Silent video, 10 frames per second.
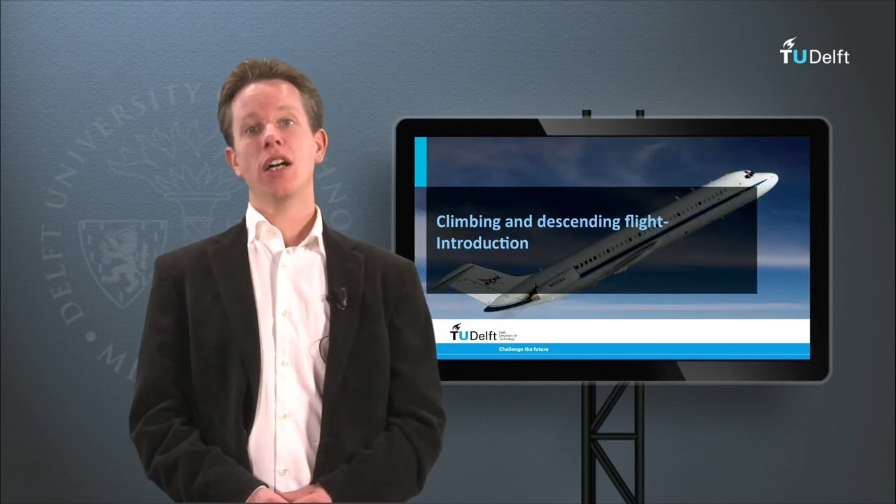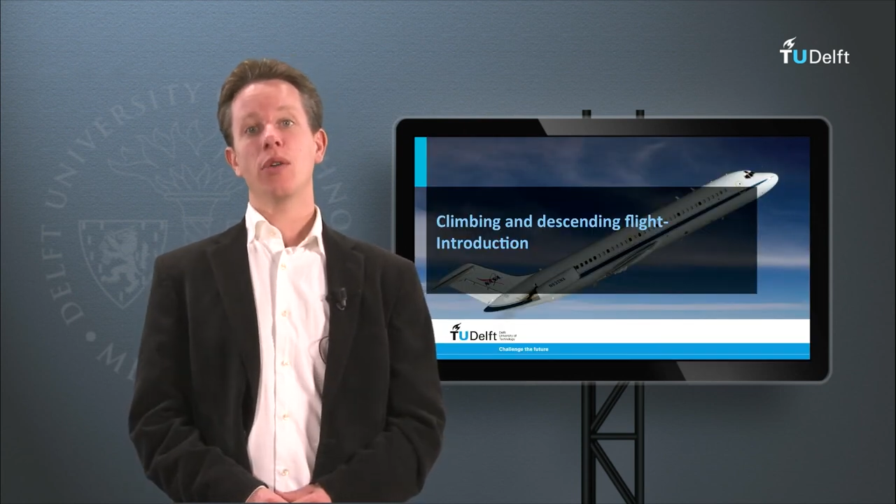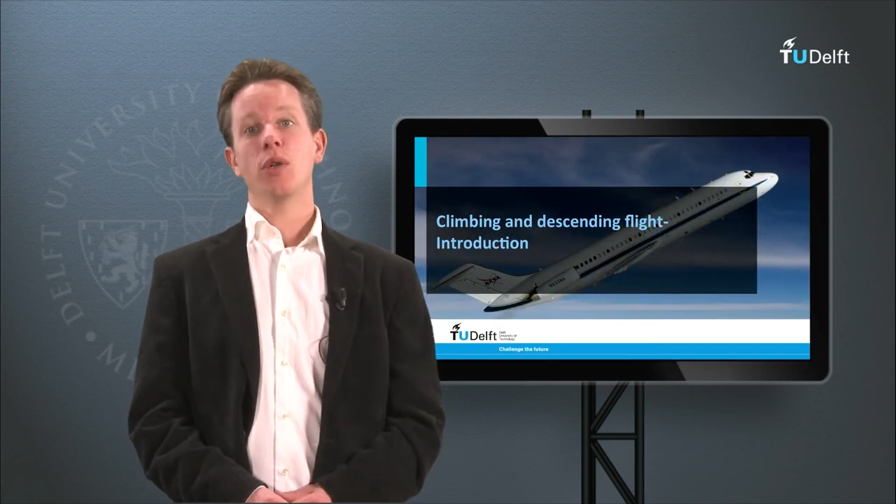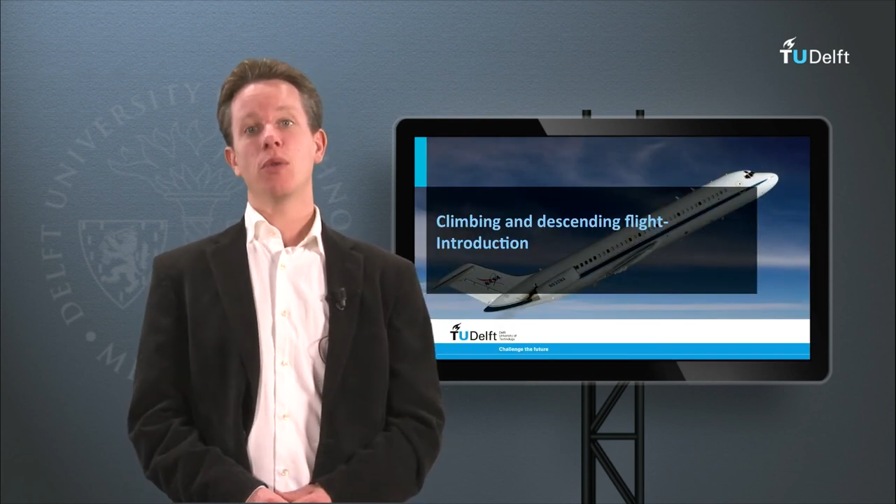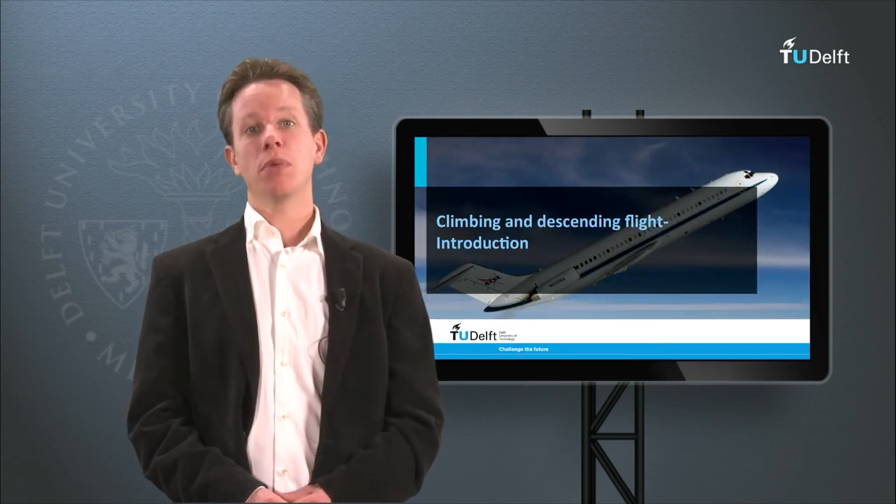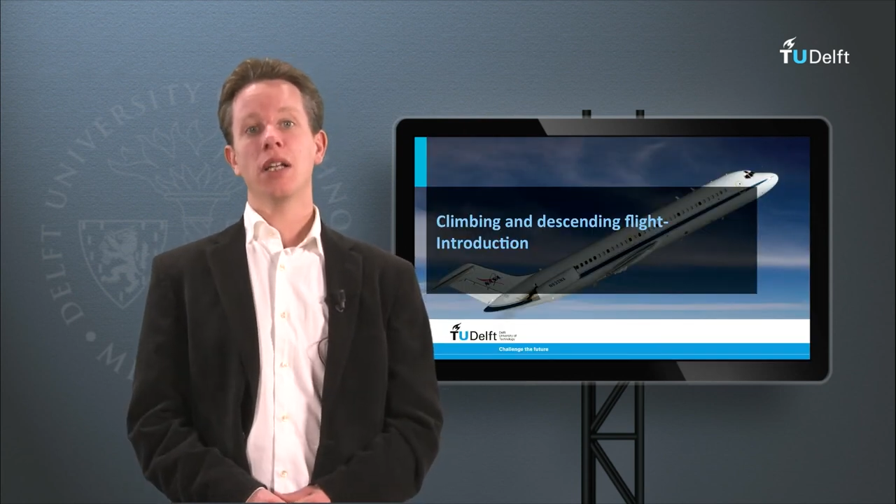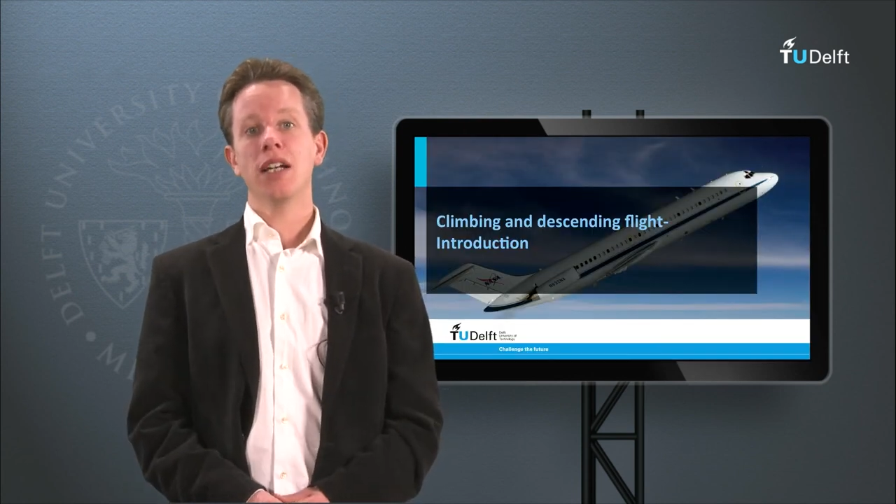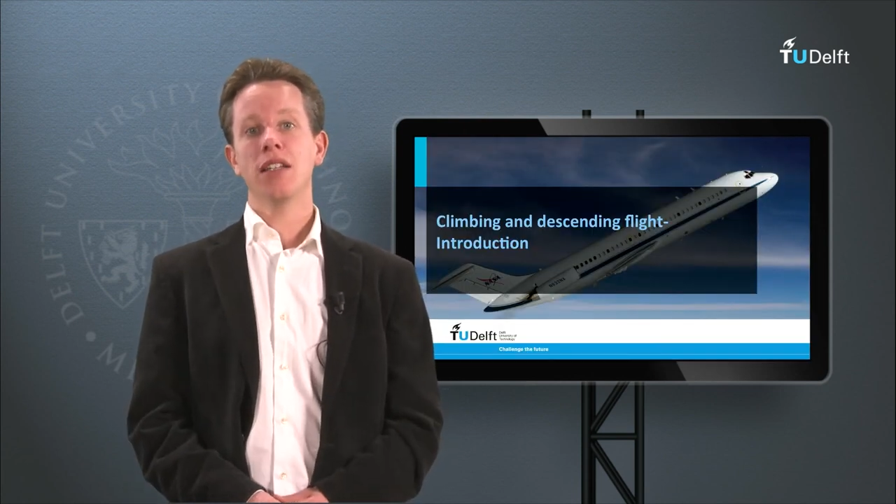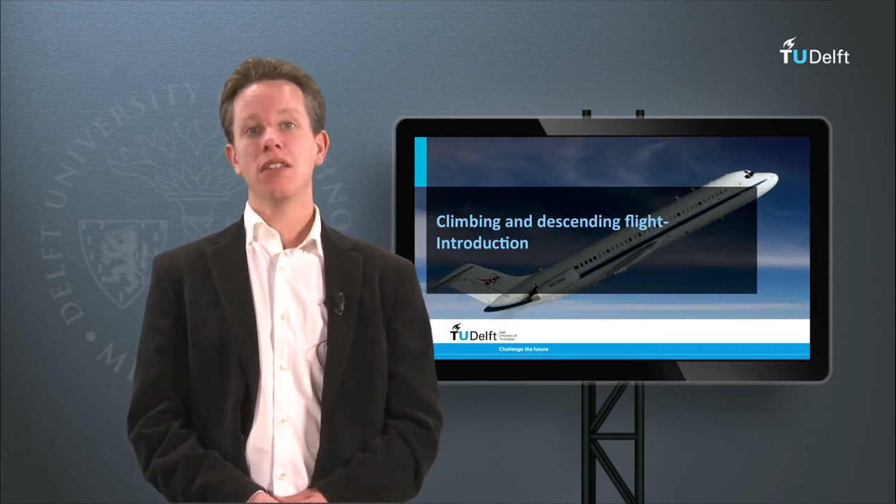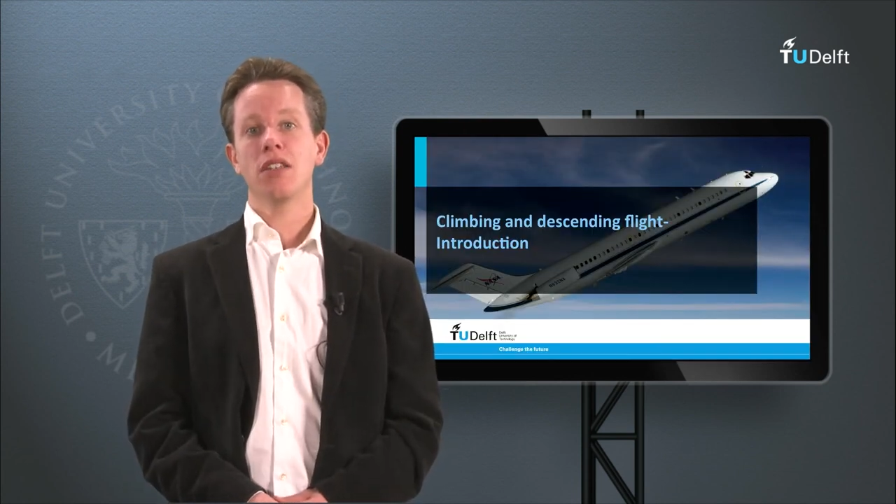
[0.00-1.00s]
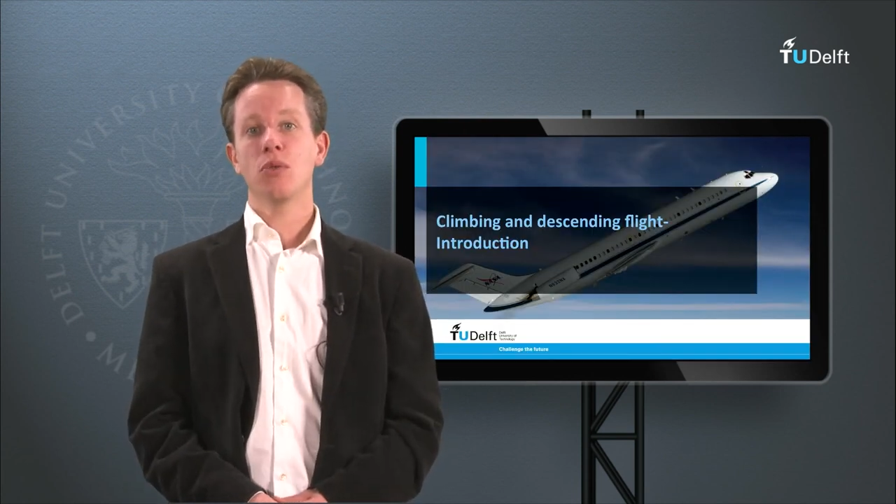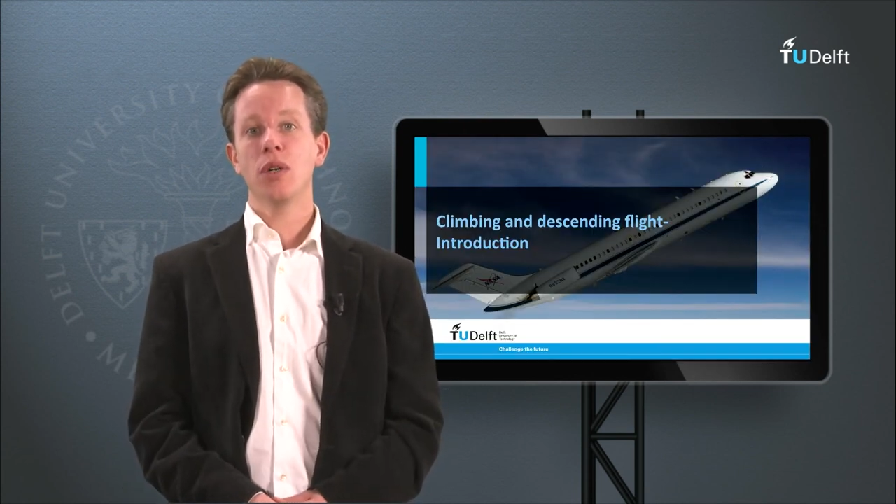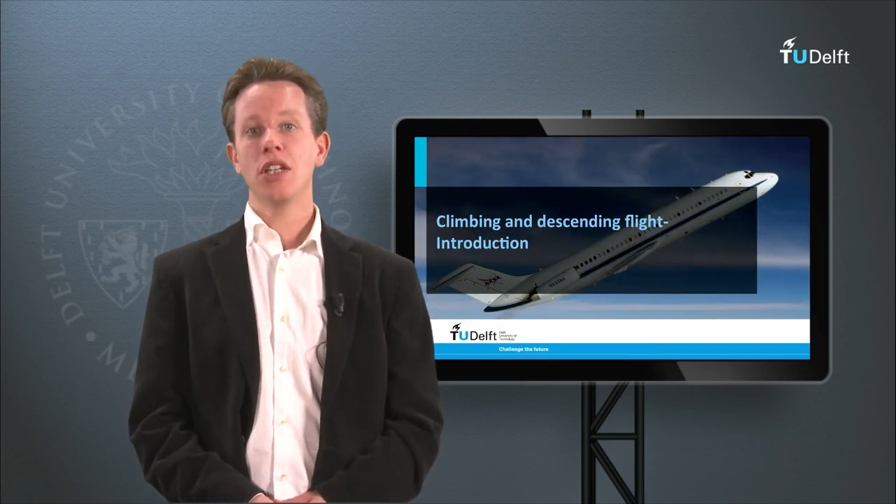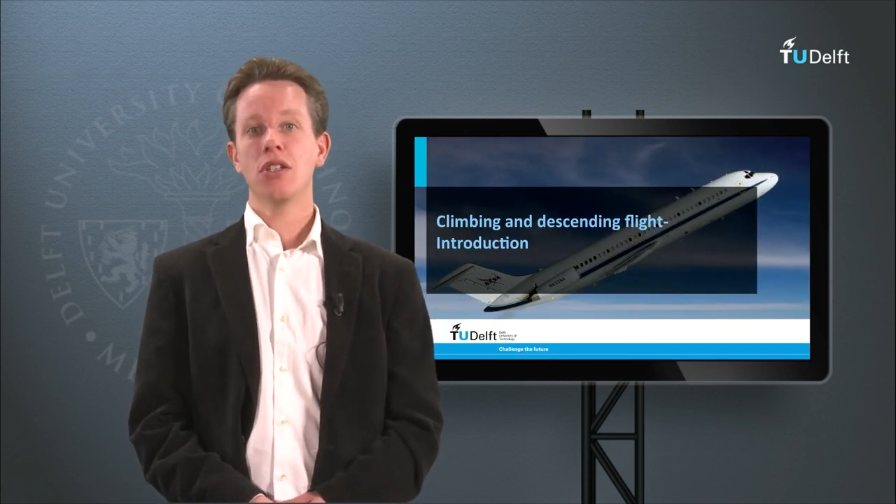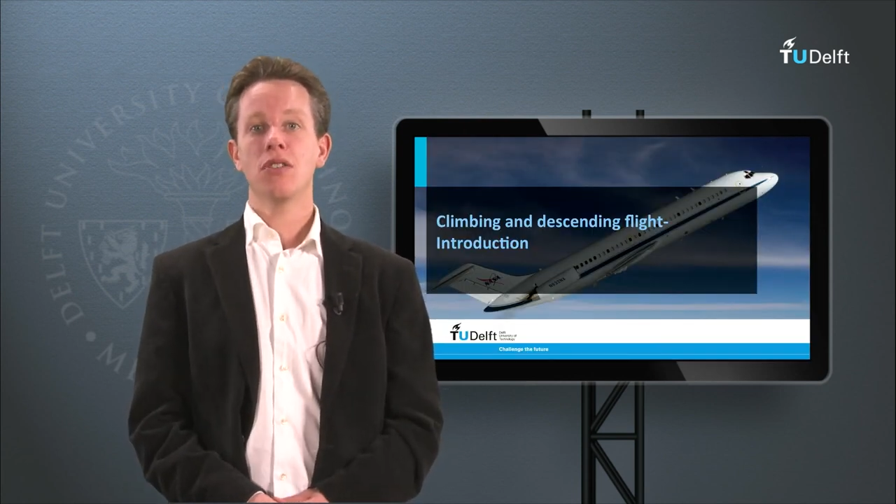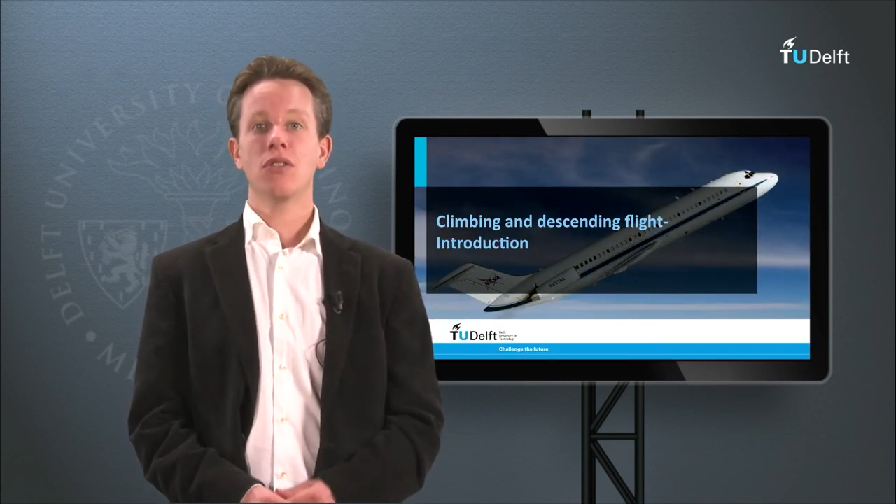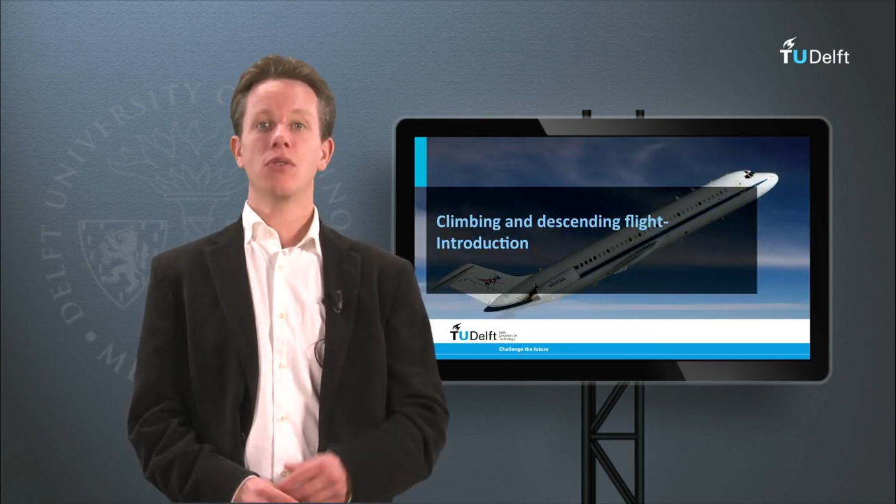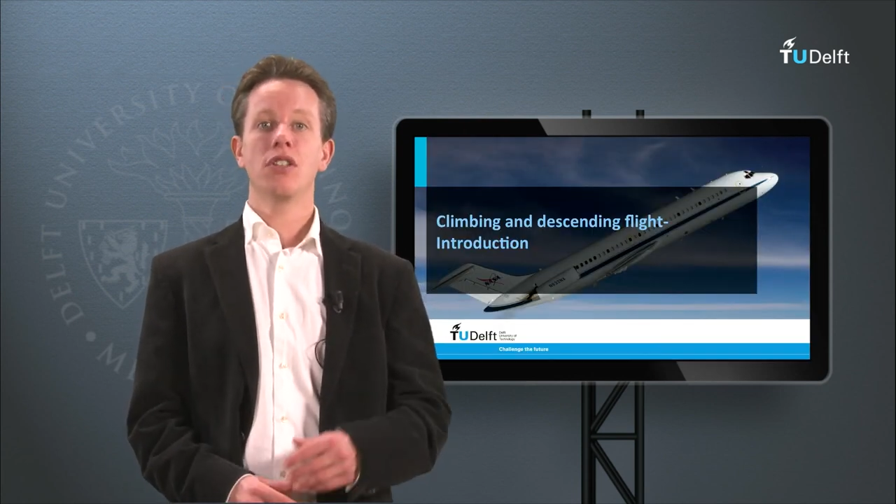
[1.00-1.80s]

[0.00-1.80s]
I will apply these equations to